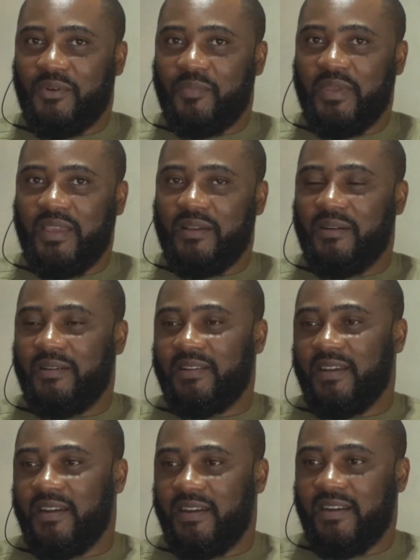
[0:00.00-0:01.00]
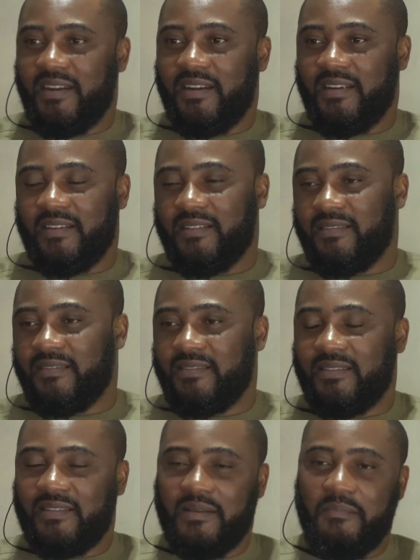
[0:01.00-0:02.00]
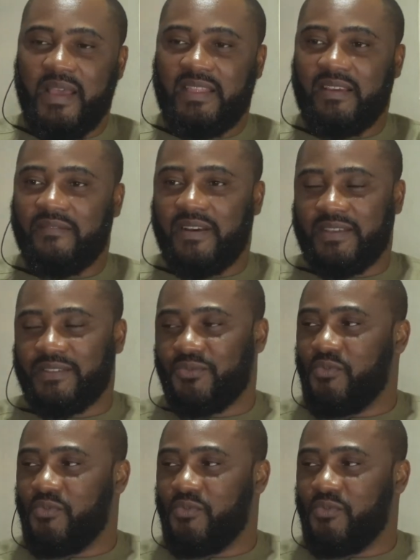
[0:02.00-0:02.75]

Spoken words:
topic on the Metaverse.